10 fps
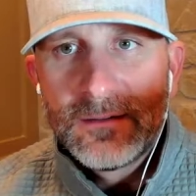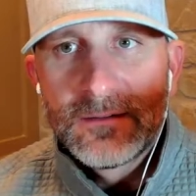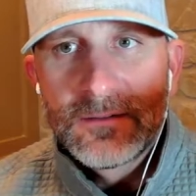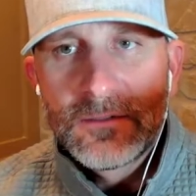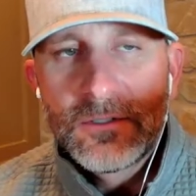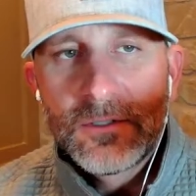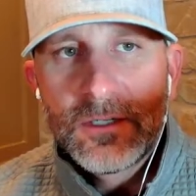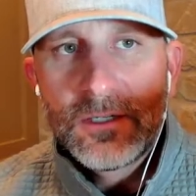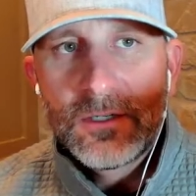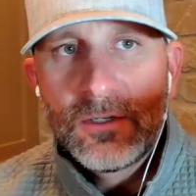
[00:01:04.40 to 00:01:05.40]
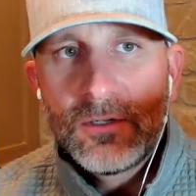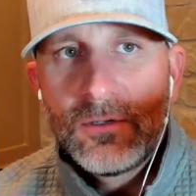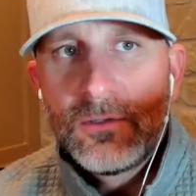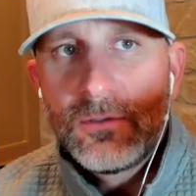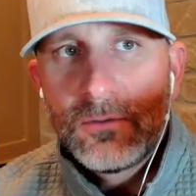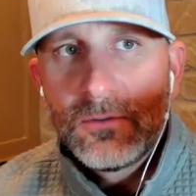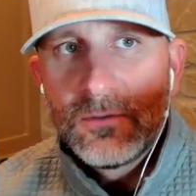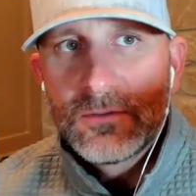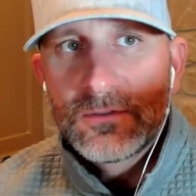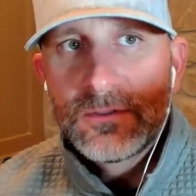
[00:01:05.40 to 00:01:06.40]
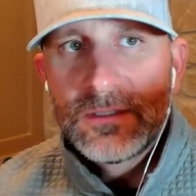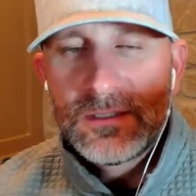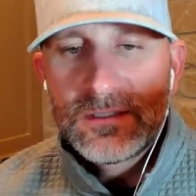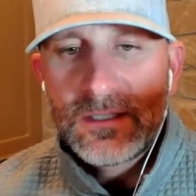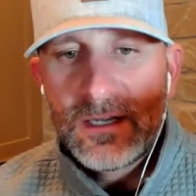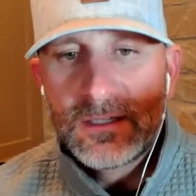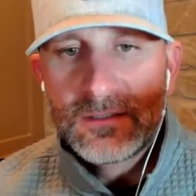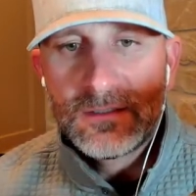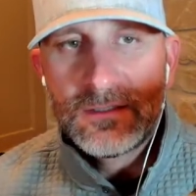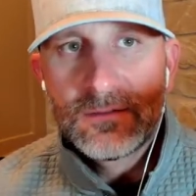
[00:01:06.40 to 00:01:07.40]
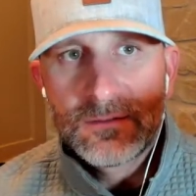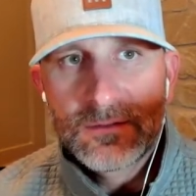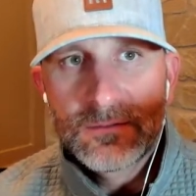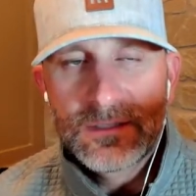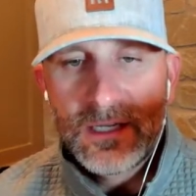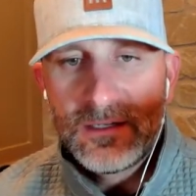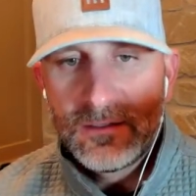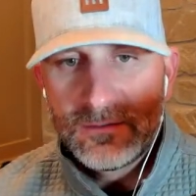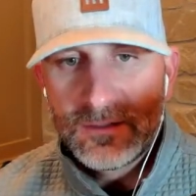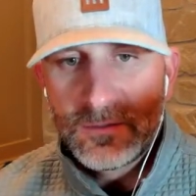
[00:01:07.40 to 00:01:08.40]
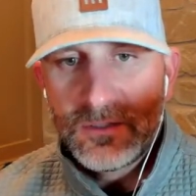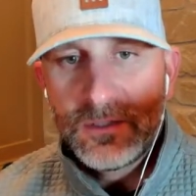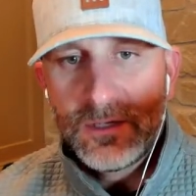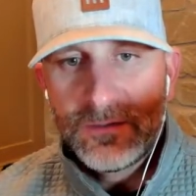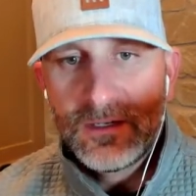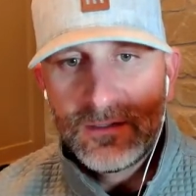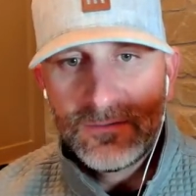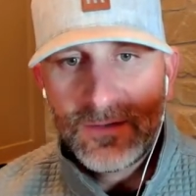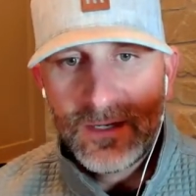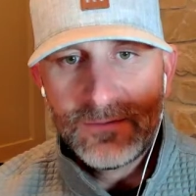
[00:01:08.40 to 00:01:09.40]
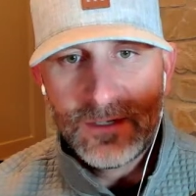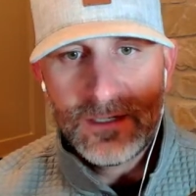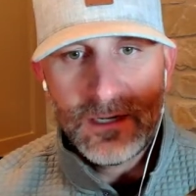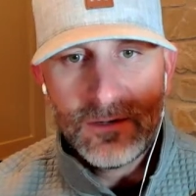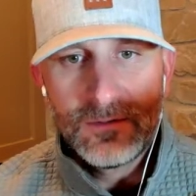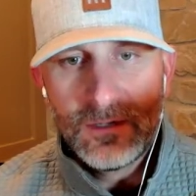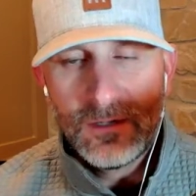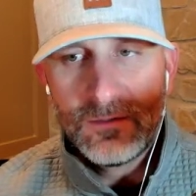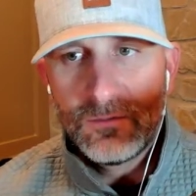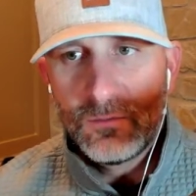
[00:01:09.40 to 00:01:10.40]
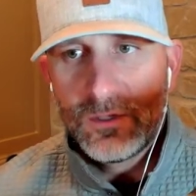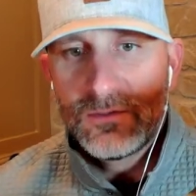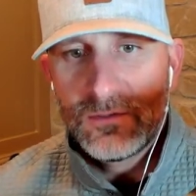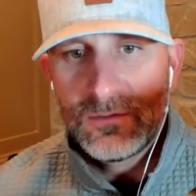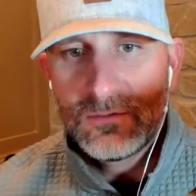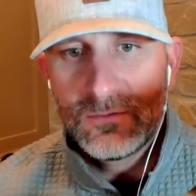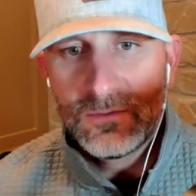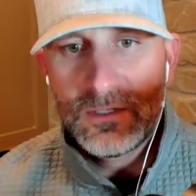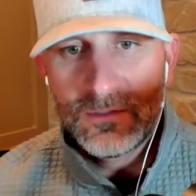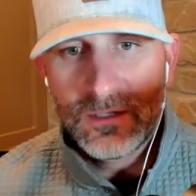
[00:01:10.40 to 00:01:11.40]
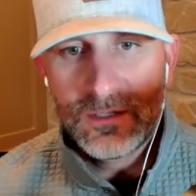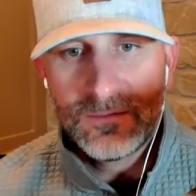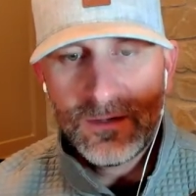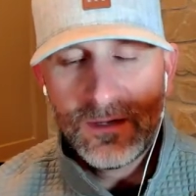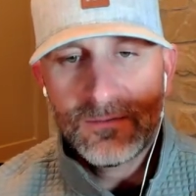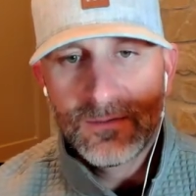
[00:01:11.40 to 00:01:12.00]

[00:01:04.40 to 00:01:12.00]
so you're going to go, so this is actually, those are some side hustles, but you have a 9 to 5 right now. And what do you do in your 9 to 5?